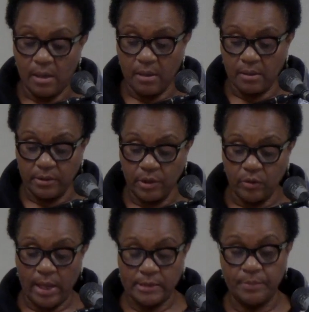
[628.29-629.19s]
Uh, you
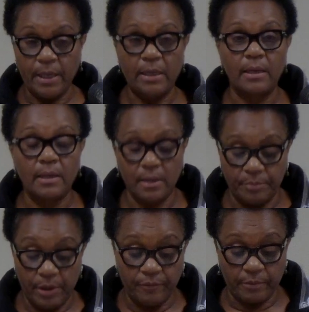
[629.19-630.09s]
know, as being uh,
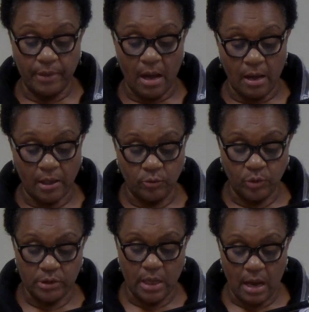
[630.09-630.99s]
people of God. Because
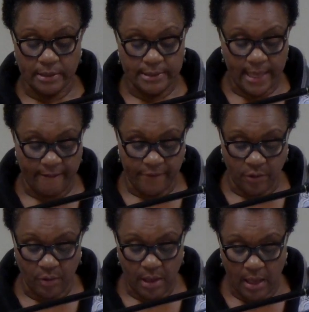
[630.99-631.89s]
once God saved
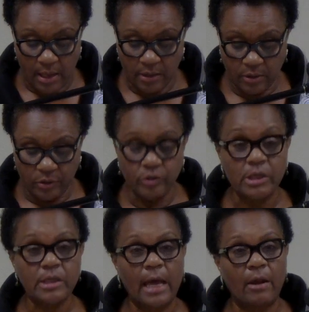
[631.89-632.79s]
you, you, you
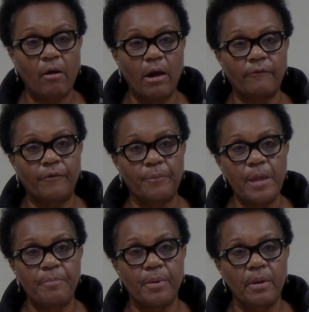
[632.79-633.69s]
just got a heart for
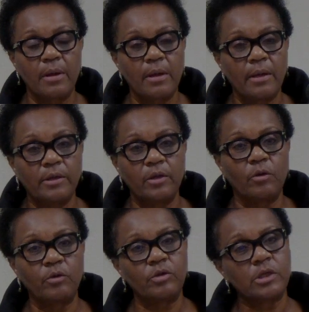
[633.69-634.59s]
people. You
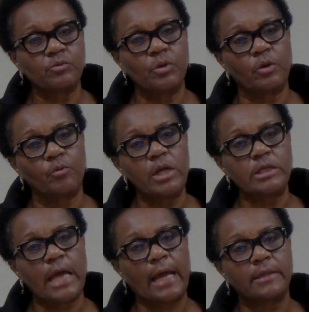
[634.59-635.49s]
know, you just want to
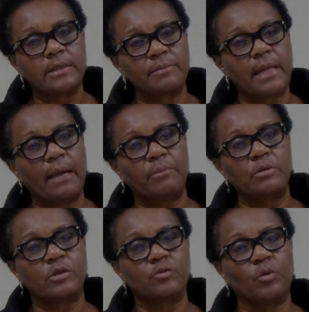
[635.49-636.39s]
reach out, and sometimes
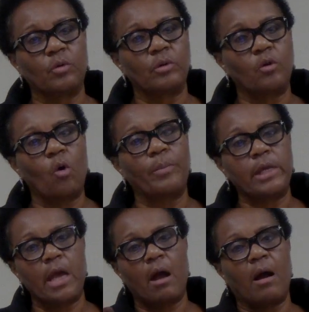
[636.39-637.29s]
you just want to go
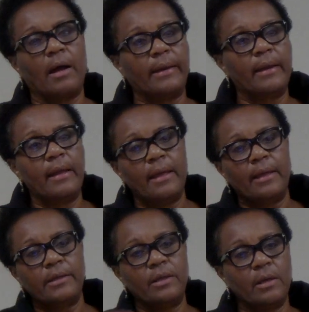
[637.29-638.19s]
beyond
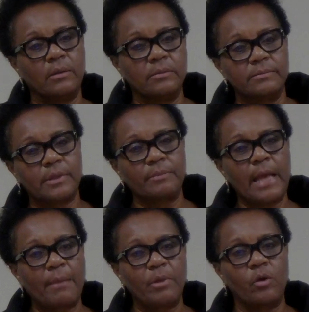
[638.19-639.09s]
you know,
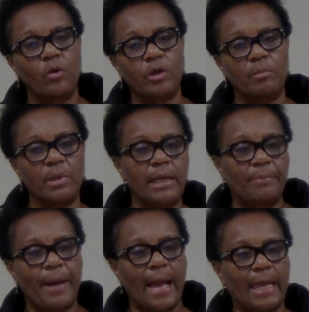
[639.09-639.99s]
sometimes you go in your
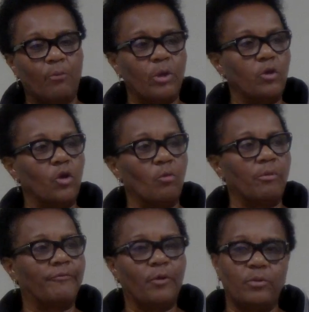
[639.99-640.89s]
money pocket when you know
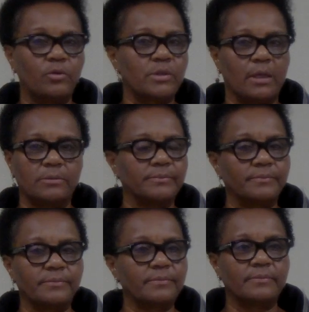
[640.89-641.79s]
before you say, mm
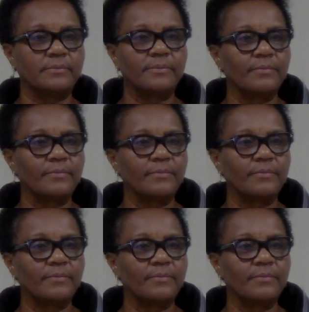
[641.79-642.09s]
mm-hmm.